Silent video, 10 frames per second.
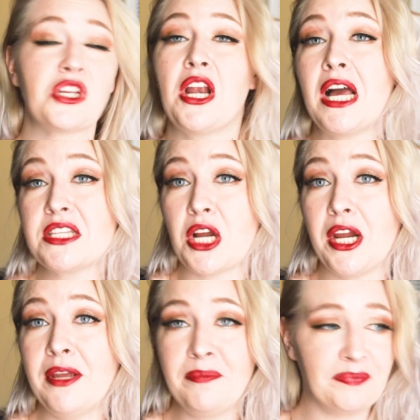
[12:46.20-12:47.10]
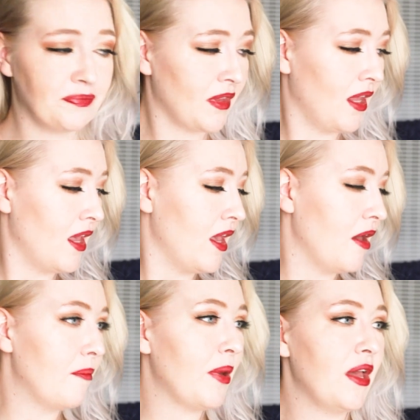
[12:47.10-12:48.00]
Sorry, not sorry.
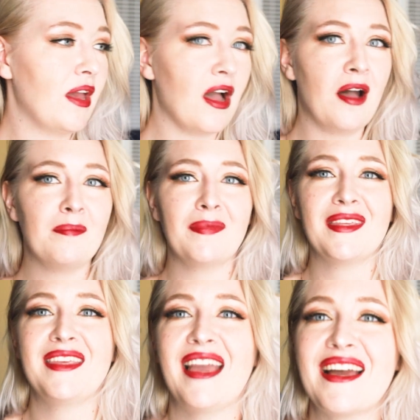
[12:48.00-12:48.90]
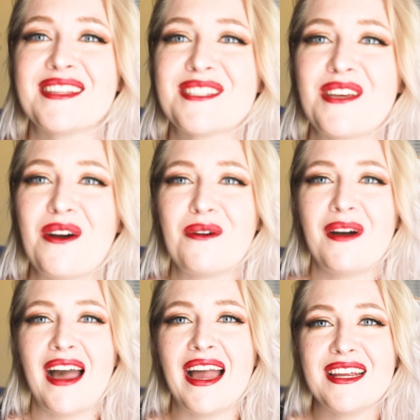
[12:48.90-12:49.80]
But yeah,
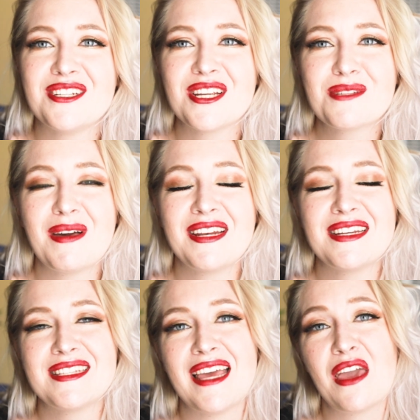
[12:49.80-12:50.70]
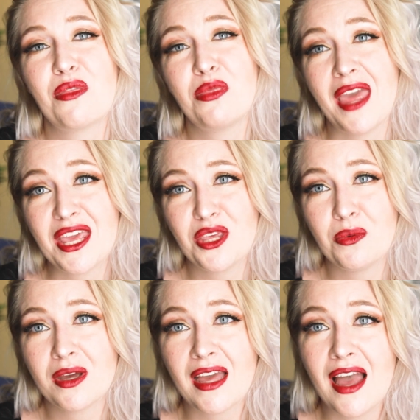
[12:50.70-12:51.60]
so I just wanted to say thank
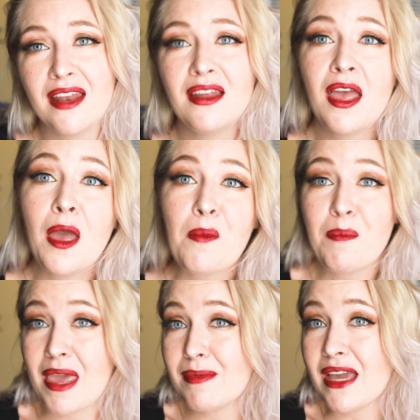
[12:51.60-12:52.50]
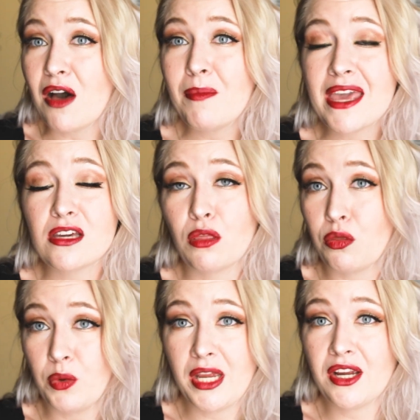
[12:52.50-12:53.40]
you again. Maybe I'll make a
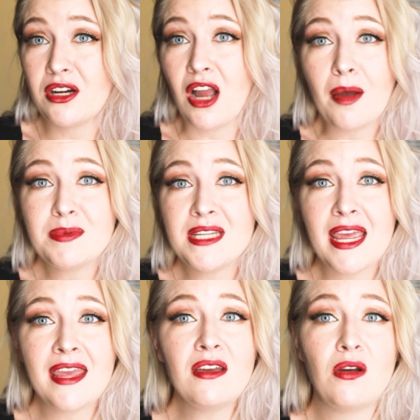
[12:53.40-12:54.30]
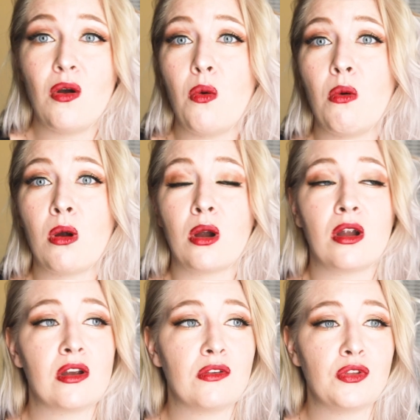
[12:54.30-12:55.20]
3-year update,
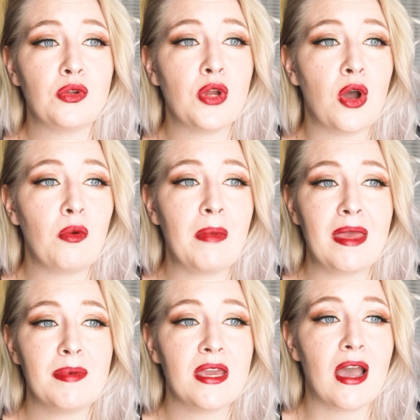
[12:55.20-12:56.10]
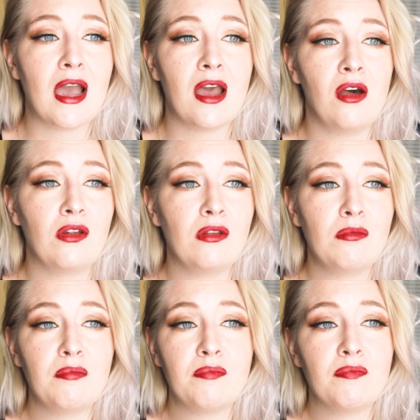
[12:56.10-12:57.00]
or you know, maybe
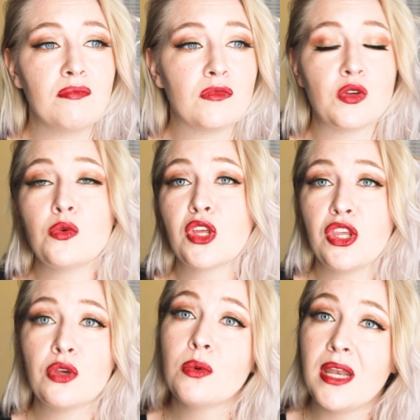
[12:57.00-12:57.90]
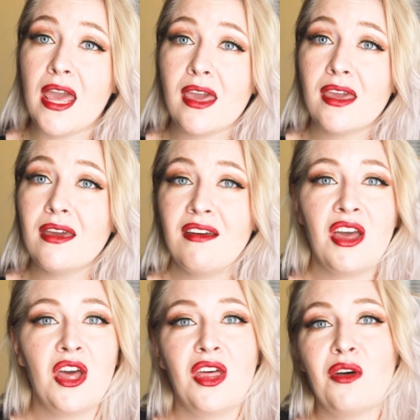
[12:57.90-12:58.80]
I'll do a Q&A,
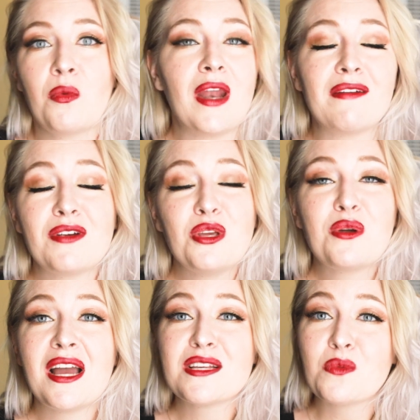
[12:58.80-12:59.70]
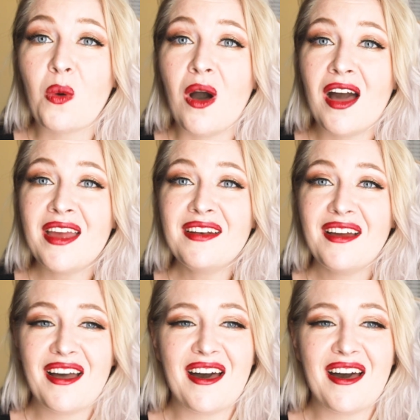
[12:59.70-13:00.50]
whatever you guys want.